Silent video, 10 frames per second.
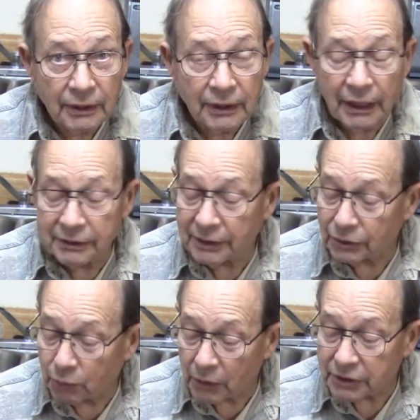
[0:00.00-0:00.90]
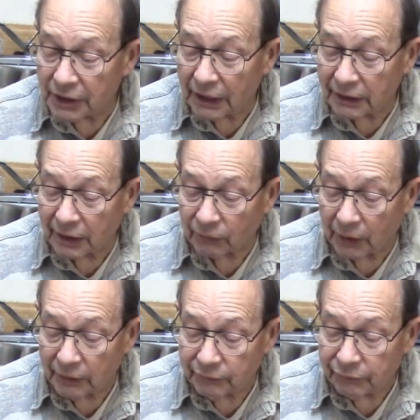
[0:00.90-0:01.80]
It just works out that way.
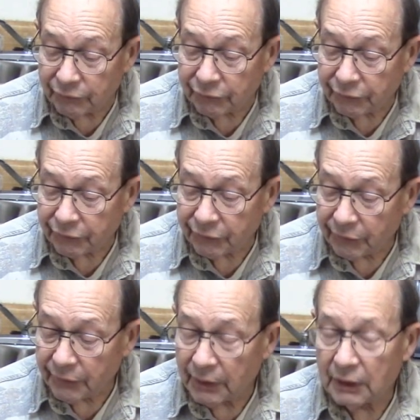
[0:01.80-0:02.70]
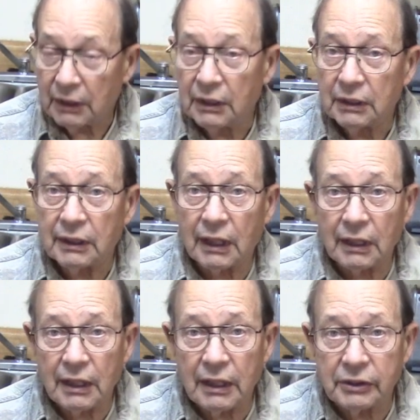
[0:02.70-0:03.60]
Now
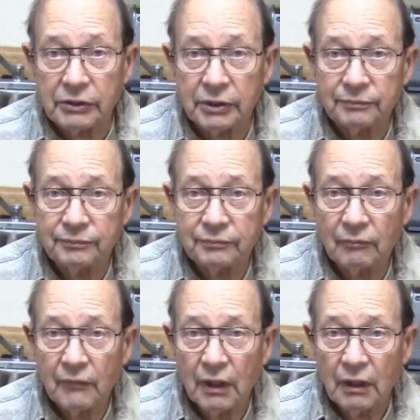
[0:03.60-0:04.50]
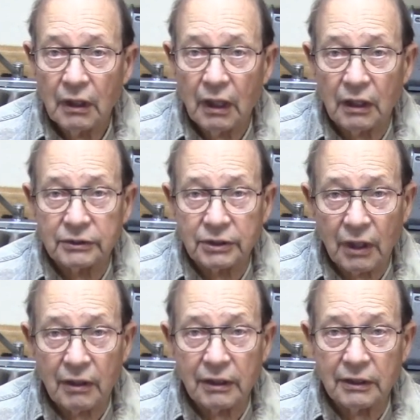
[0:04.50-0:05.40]
Lynch
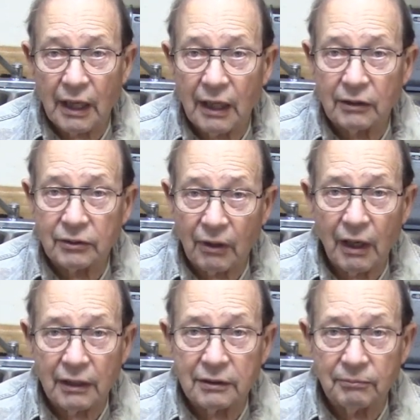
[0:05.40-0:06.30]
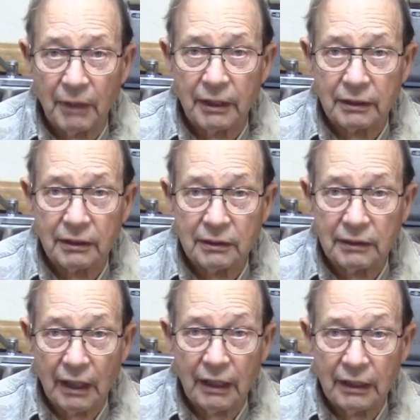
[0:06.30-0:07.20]
started out trying to make
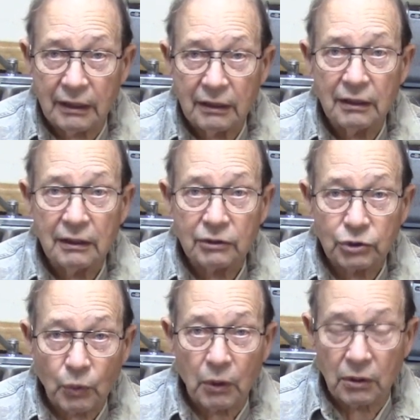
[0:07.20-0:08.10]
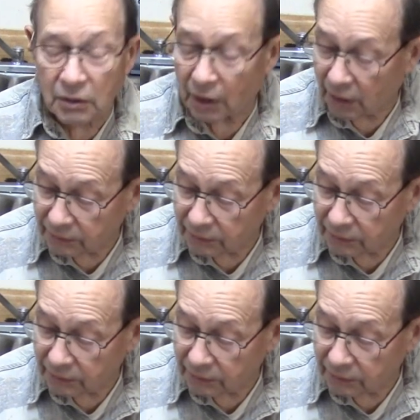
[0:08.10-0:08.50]
a squirrel call.